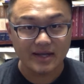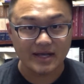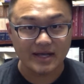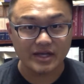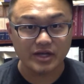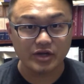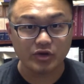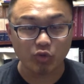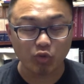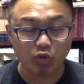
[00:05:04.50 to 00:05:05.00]

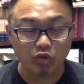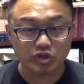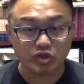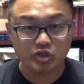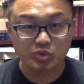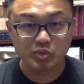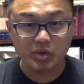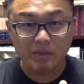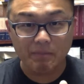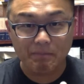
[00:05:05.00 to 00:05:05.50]
And in order
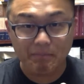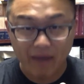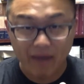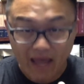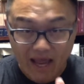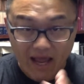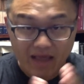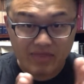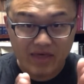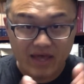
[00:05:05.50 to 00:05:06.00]
to
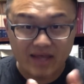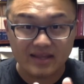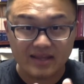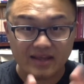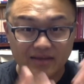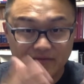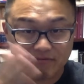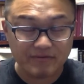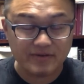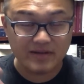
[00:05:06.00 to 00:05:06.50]
repay that
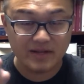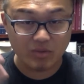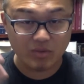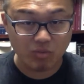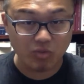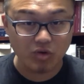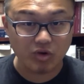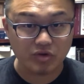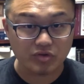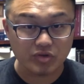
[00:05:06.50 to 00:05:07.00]
infinite
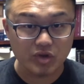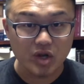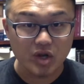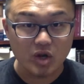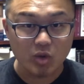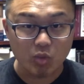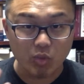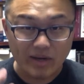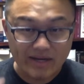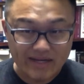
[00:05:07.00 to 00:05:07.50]
worth,
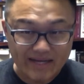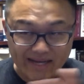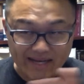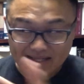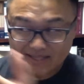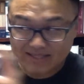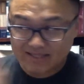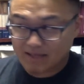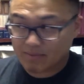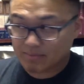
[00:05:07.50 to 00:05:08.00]
we need
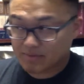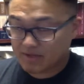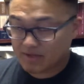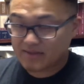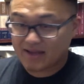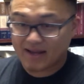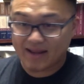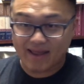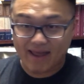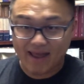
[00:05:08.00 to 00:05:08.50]
something
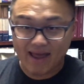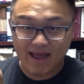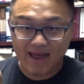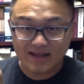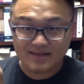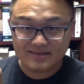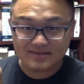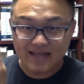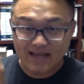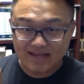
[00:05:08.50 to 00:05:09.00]
that
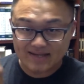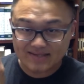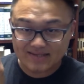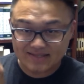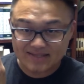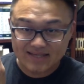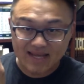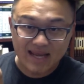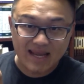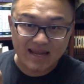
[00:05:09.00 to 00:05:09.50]
has that
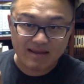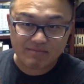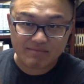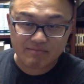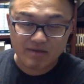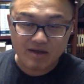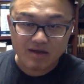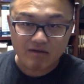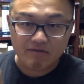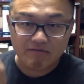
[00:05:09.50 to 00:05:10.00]
same
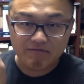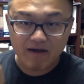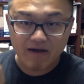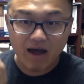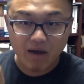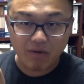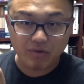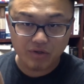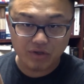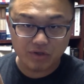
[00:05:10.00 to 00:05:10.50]

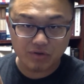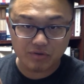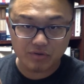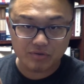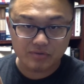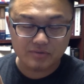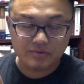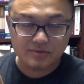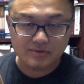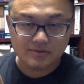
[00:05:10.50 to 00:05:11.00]
value.
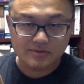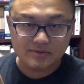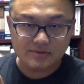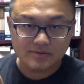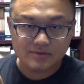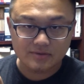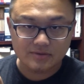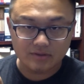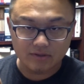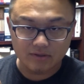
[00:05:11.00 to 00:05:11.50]

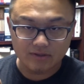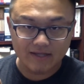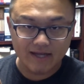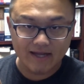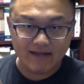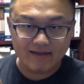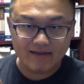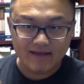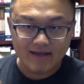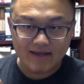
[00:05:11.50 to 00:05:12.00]

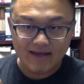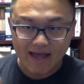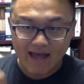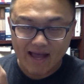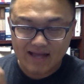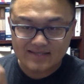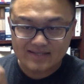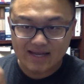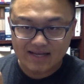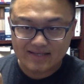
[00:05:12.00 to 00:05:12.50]
Okay?
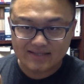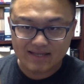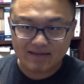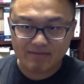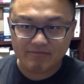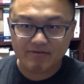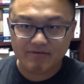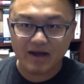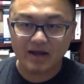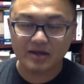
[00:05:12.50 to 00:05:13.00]
Has that
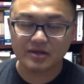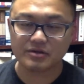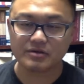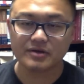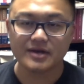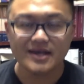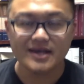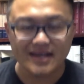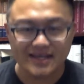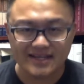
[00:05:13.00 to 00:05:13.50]
same value.
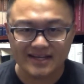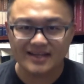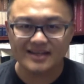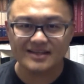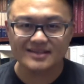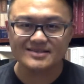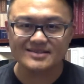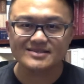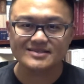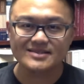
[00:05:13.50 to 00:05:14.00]
And in
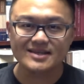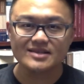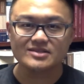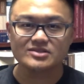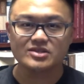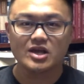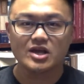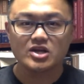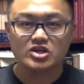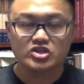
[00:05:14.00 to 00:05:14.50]
a
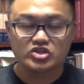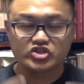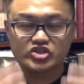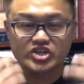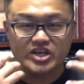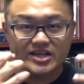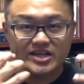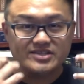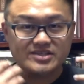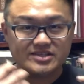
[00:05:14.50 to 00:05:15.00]
sense,
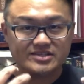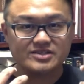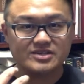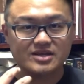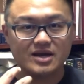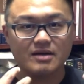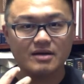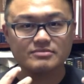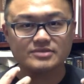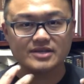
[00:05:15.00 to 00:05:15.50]
Jesus
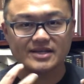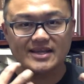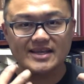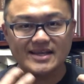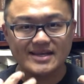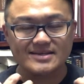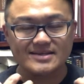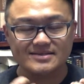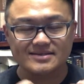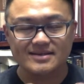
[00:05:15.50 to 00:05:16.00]
comes and
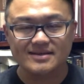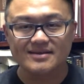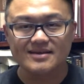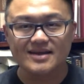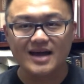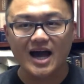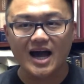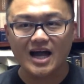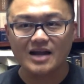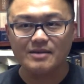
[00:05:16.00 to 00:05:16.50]
he is the
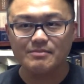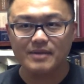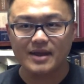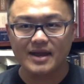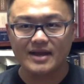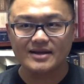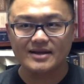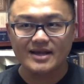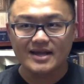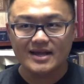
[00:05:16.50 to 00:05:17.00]
God
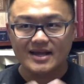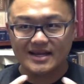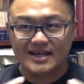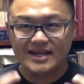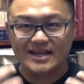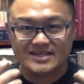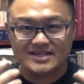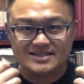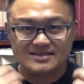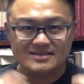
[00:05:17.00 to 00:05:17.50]
man, and
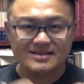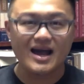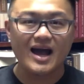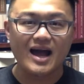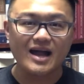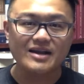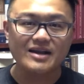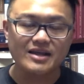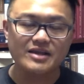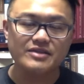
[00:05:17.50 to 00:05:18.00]
he is
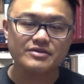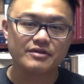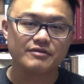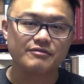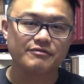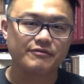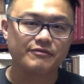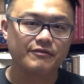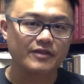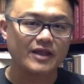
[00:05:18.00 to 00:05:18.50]
God in the
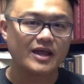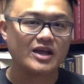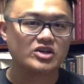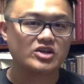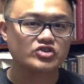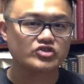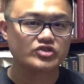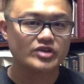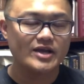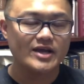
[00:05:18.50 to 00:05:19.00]

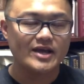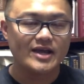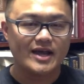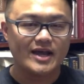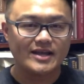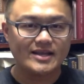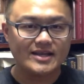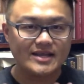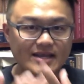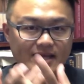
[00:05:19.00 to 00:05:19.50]
flesh
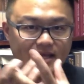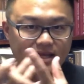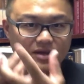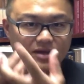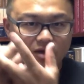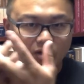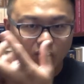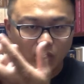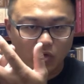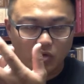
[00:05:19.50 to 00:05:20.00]
and he
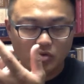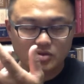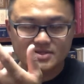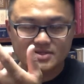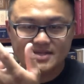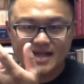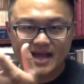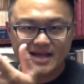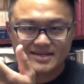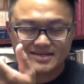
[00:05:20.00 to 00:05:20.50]
holds
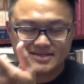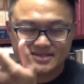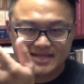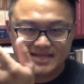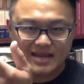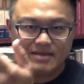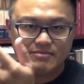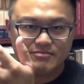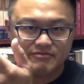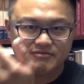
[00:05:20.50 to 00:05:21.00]
that
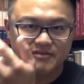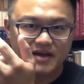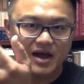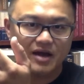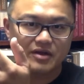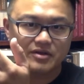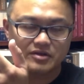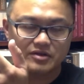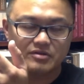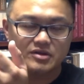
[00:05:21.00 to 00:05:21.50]
same
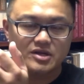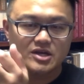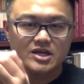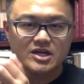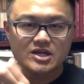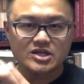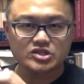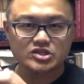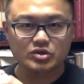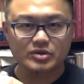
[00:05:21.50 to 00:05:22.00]
value.
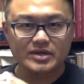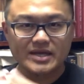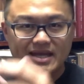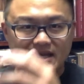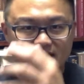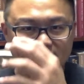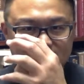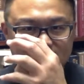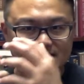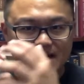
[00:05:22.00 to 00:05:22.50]
And so
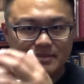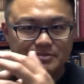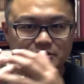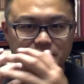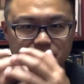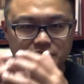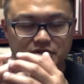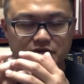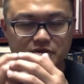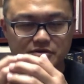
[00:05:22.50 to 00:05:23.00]
he
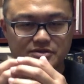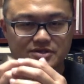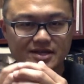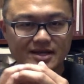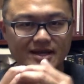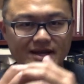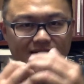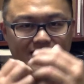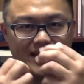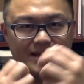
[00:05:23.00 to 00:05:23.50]
substitutes
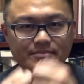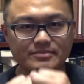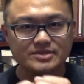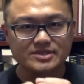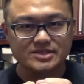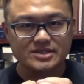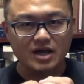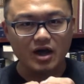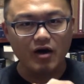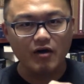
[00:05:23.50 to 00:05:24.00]

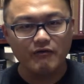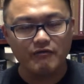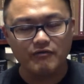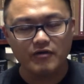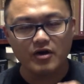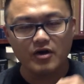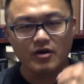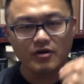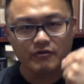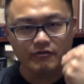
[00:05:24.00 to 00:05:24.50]
himself
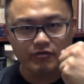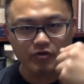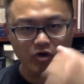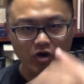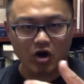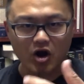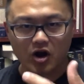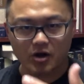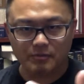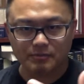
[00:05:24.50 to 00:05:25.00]
for
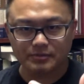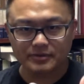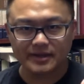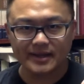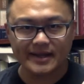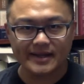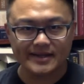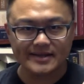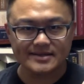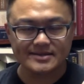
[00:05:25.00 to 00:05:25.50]
our
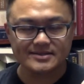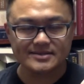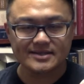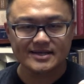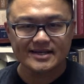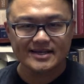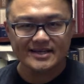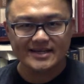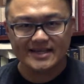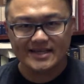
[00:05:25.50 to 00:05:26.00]
place.
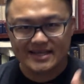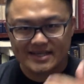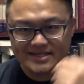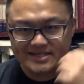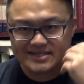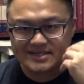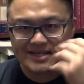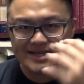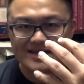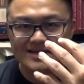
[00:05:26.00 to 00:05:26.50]
He
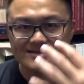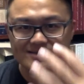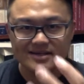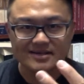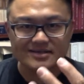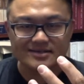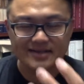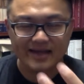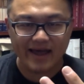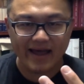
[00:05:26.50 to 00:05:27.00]
sees
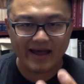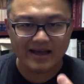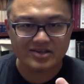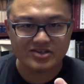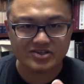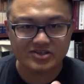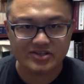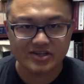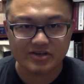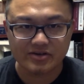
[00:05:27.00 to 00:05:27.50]
us as
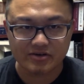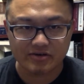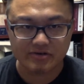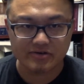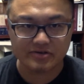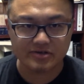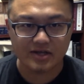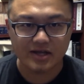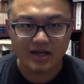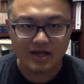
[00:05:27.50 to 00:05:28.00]

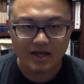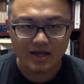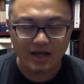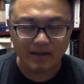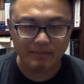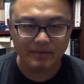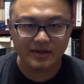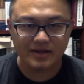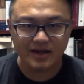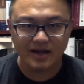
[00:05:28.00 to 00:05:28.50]
sinners, and
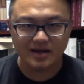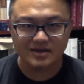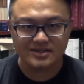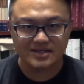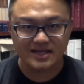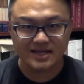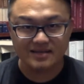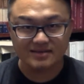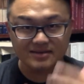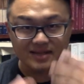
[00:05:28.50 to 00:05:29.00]
because
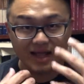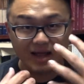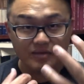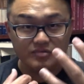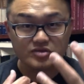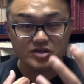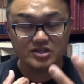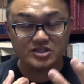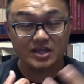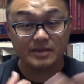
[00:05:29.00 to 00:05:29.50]
he
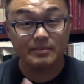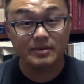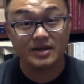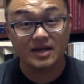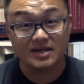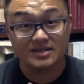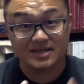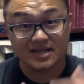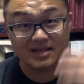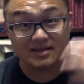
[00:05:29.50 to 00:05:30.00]
loves us and
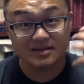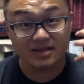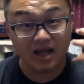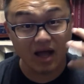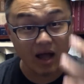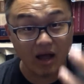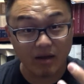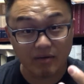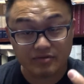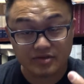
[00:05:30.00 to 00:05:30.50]
because he
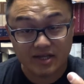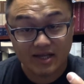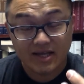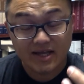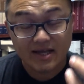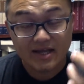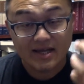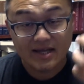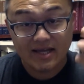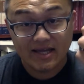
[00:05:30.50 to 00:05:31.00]
loves
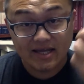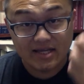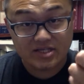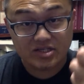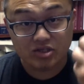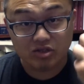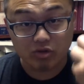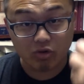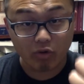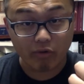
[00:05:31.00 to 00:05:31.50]
his
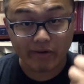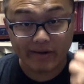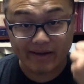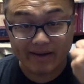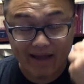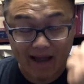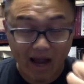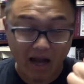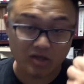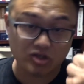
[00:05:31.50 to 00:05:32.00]
glory,
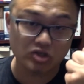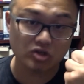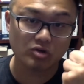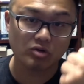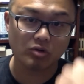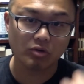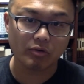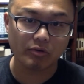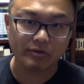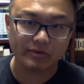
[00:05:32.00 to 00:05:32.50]
God's
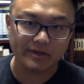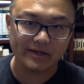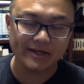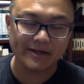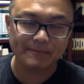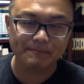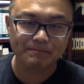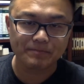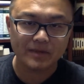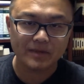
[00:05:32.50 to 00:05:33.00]
glory,